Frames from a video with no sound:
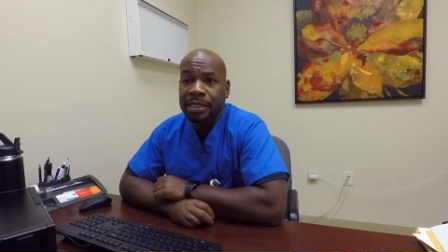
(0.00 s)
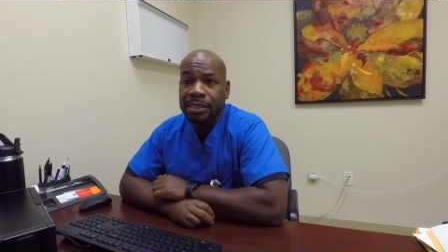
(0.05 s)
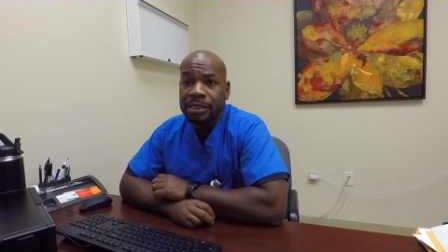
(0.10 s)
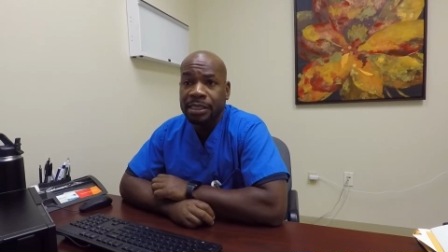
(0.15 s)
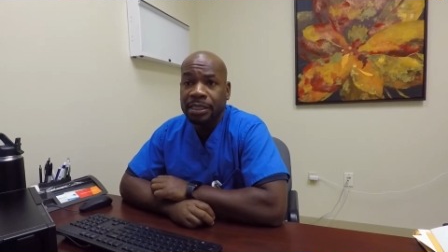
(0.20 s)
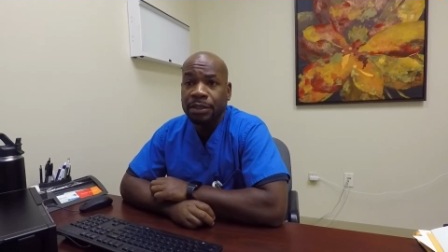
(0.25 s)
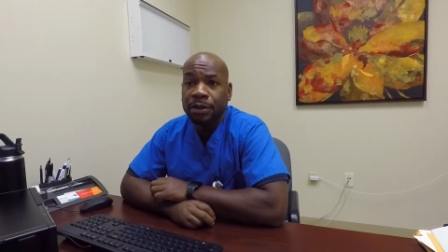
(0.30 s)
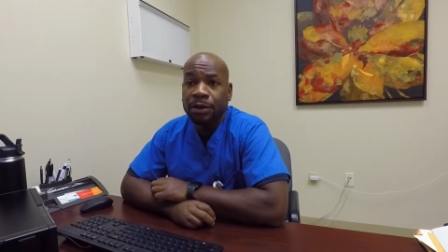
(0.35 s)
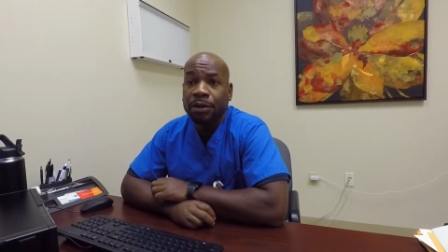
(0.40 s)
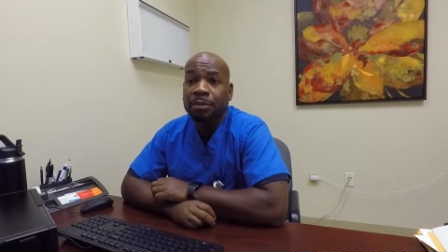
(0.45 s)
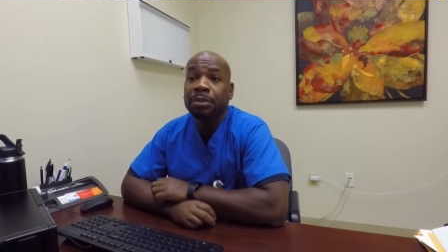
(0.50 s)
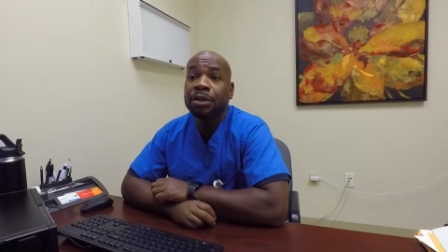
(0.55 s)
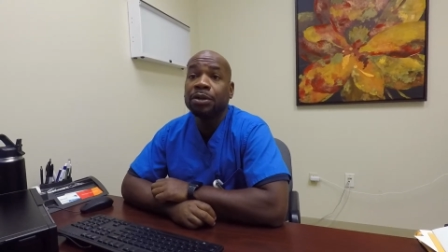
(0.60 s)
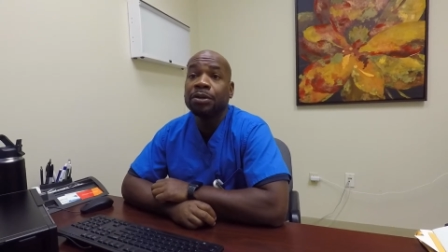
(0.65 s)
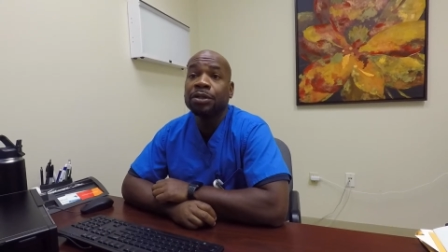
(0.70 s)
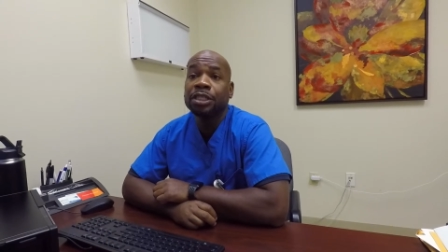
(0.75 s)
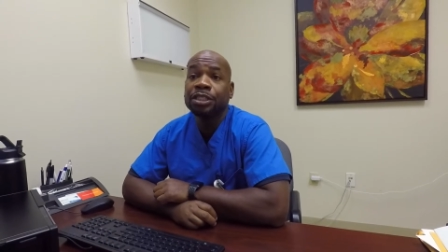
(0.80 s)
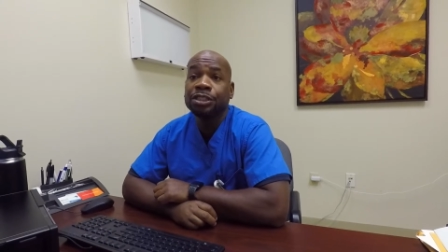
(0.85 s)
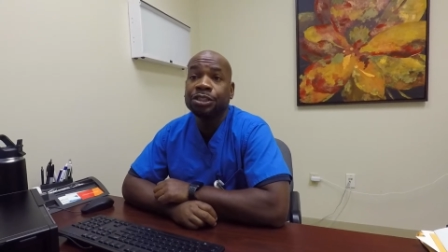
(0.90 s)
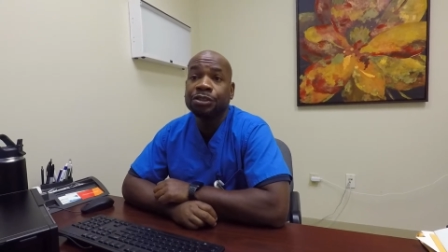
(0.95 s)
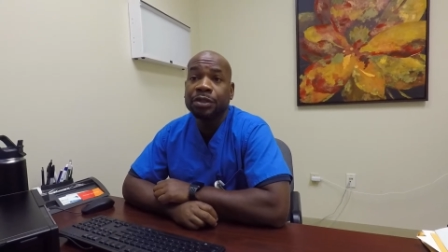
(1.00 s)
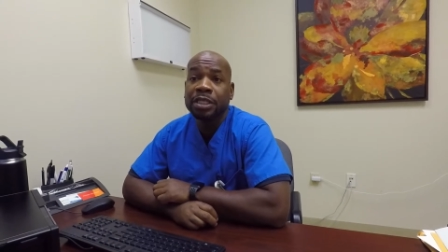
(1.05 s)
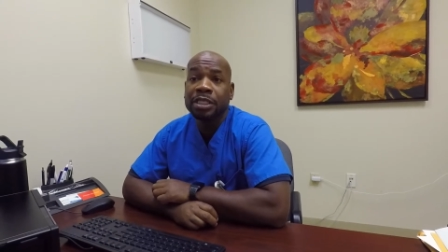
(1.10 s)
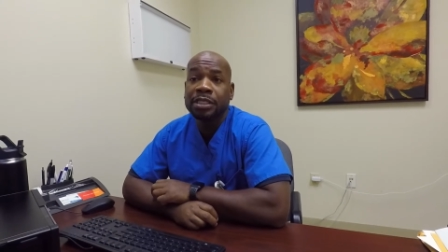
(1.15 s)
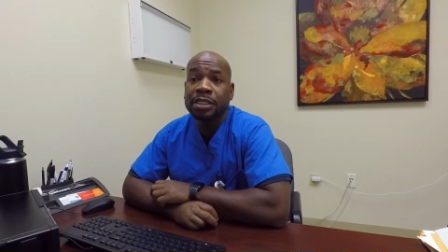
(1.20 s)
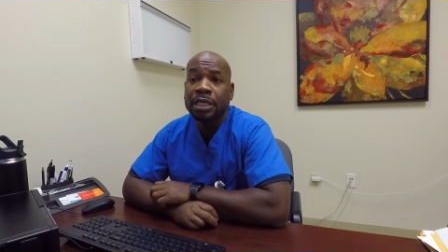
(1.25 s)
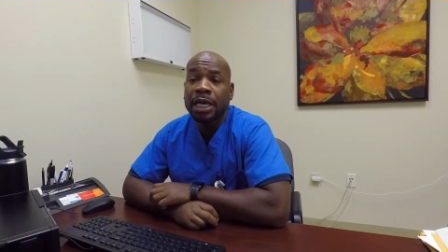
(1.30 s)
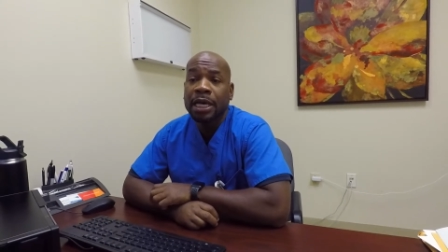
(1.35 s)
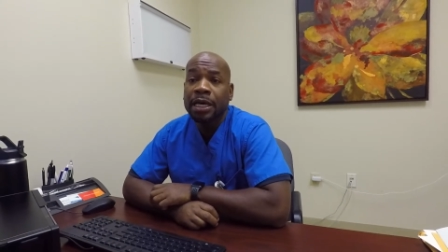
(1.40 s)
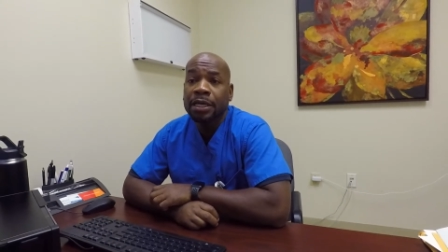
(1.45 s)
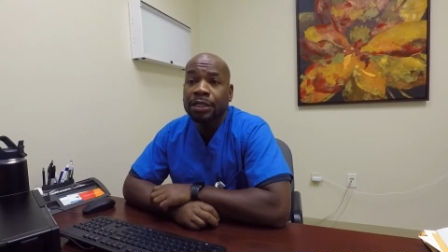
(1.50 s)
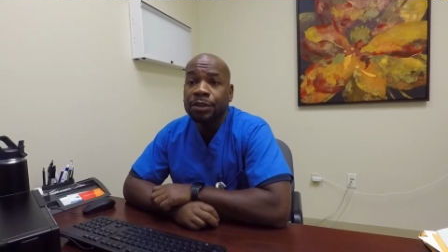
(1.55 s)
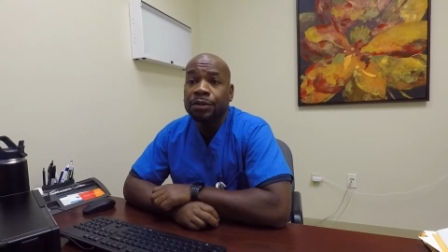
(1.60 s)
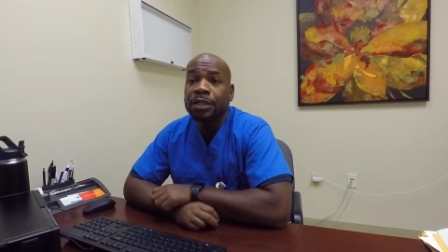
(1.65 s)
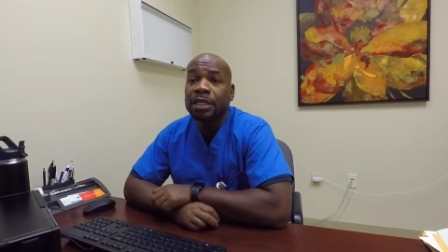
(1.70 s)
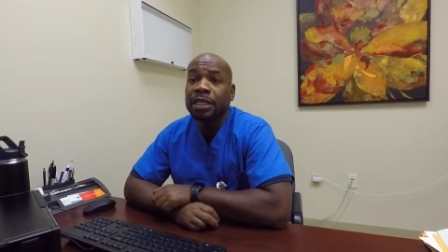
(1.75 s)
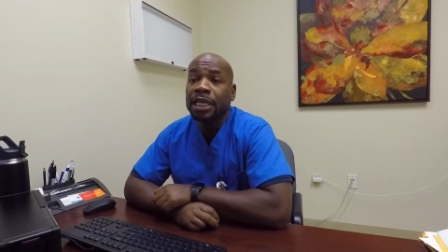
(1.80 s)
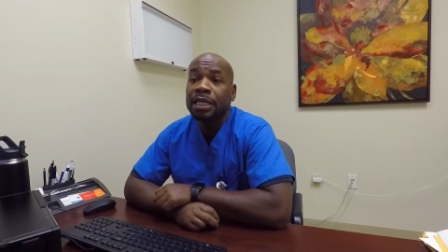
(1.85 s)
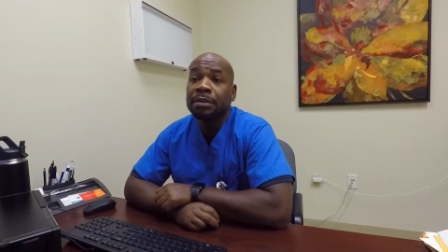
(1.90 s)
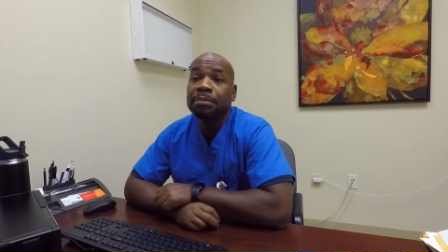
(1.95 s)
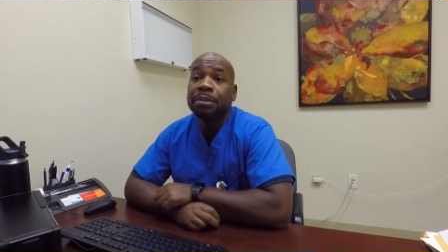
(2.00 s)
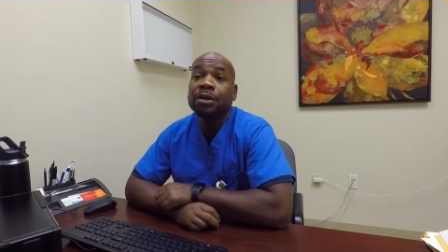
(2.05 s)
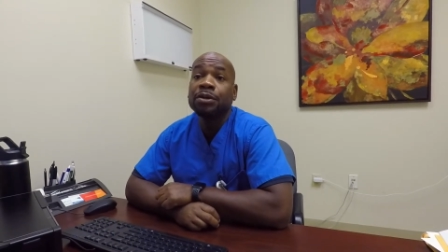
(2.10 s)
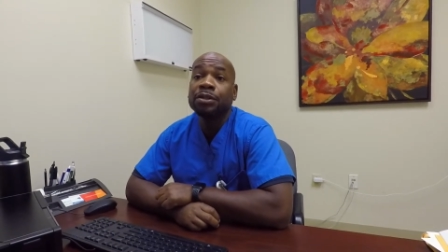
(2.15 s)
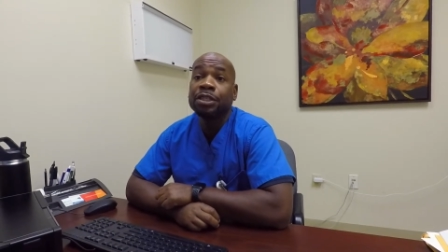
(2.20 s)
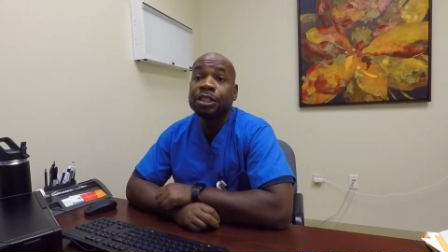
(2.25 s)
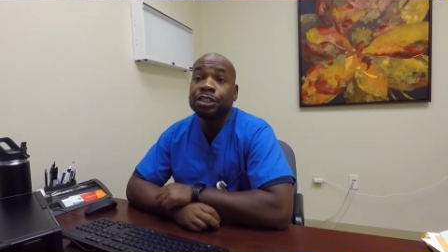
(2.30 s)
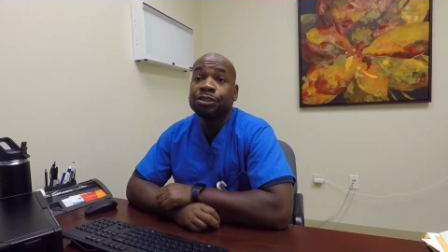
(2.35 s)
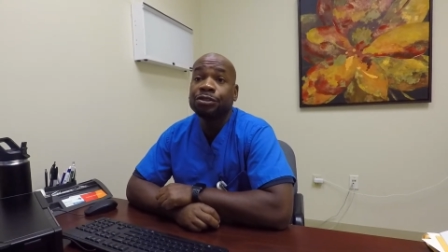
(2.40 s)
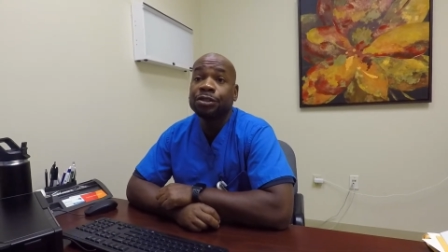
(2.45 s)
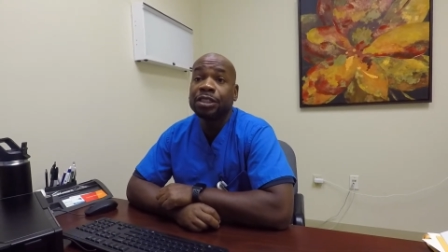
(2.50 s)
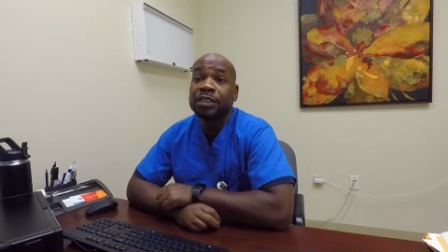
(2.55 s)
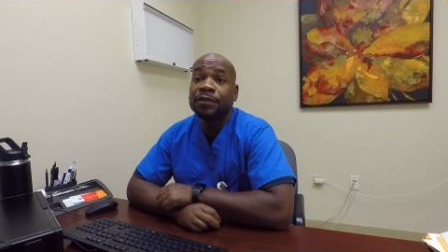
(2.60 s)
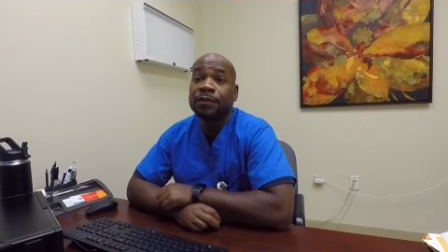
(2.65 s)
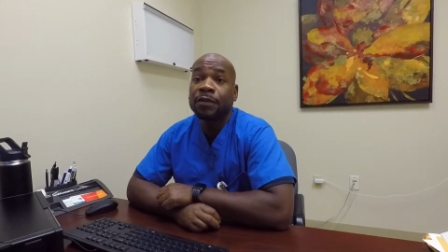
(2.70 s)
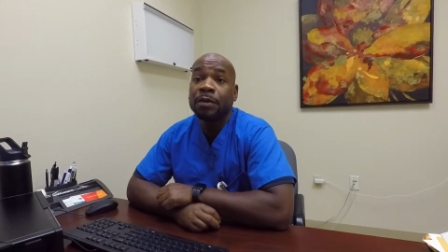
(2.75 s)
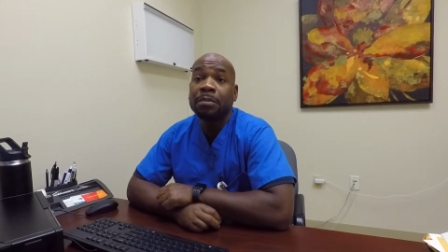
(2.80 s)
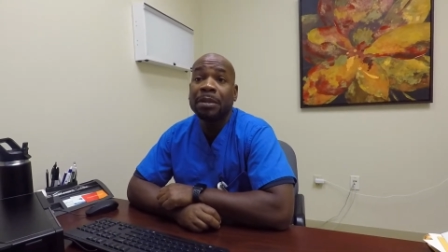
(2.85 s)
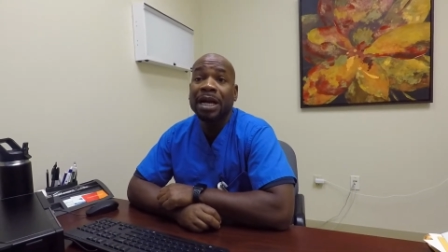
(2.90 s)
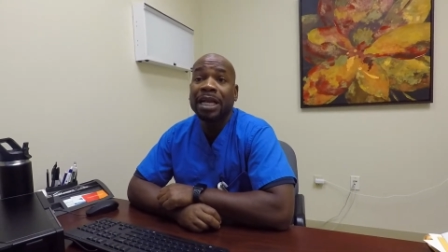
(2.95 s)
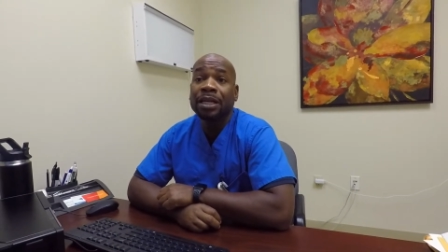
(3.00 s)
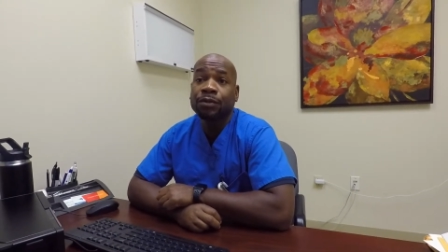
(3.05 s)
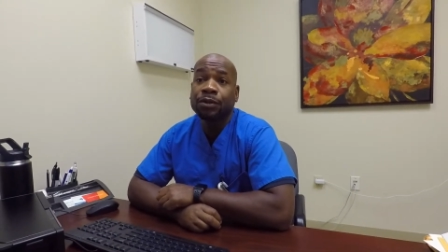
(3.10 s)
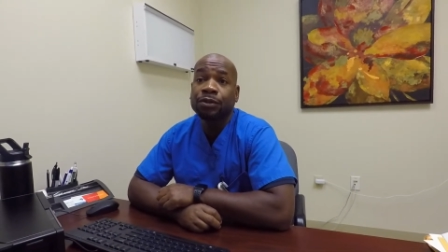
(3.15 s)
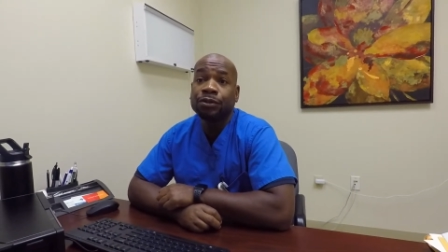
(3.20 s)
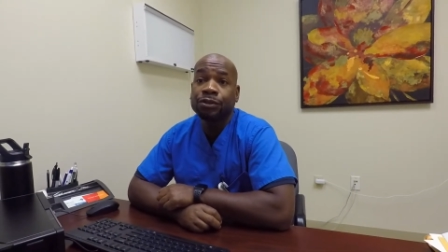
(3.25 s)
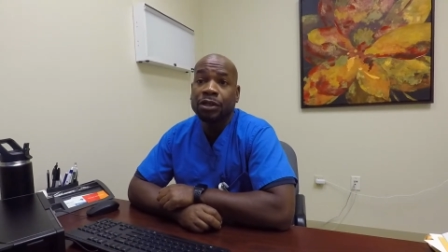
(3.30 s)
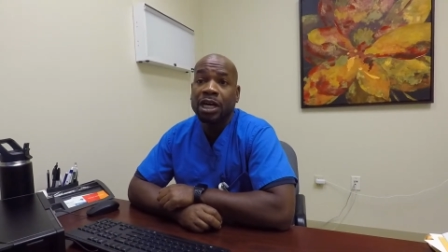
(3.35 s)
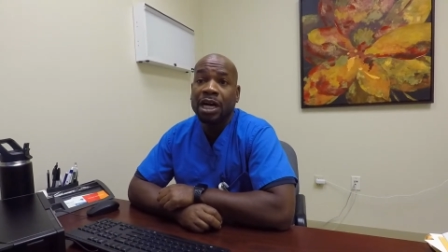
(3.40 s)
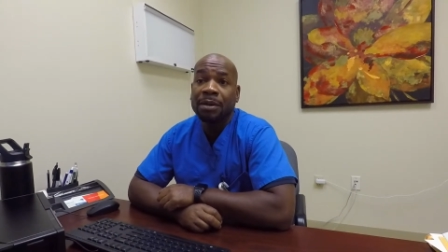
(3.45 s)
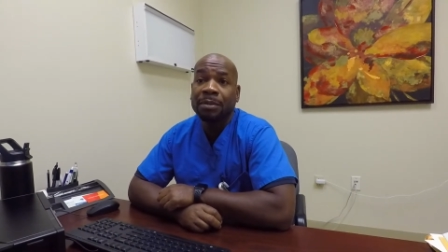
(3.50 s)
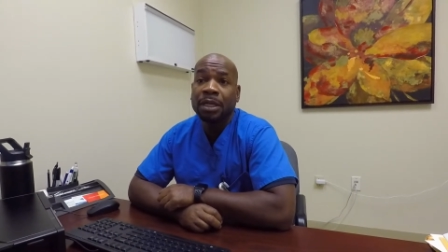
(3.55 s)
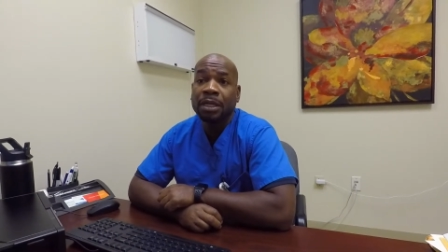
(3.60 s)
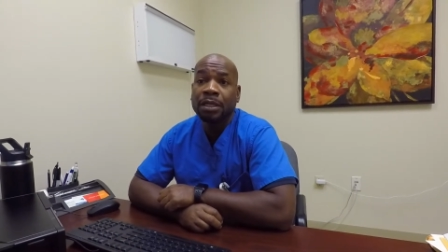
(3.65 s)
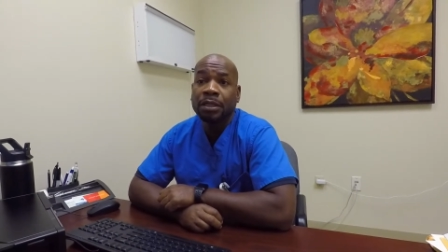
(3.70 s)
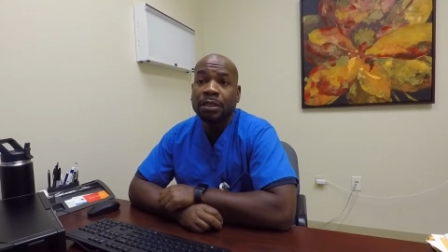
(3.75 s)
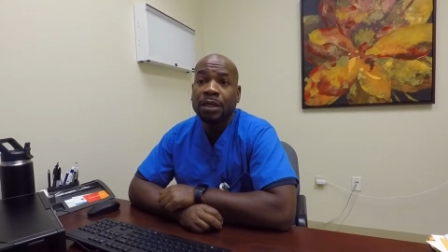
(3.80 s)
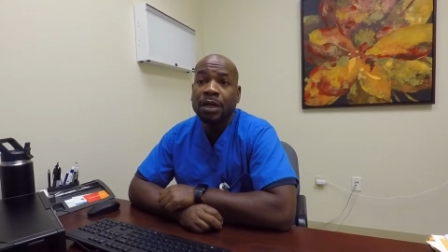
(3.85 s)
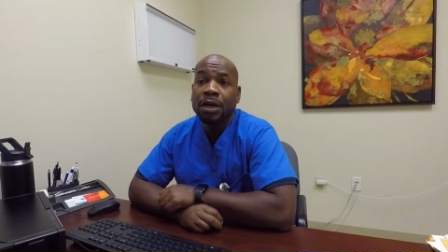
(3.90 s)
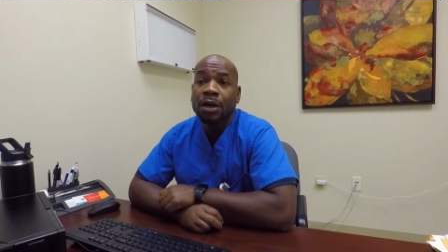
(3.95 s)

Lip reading: medicine are bone injuries. You can get bone injuries from microtrauma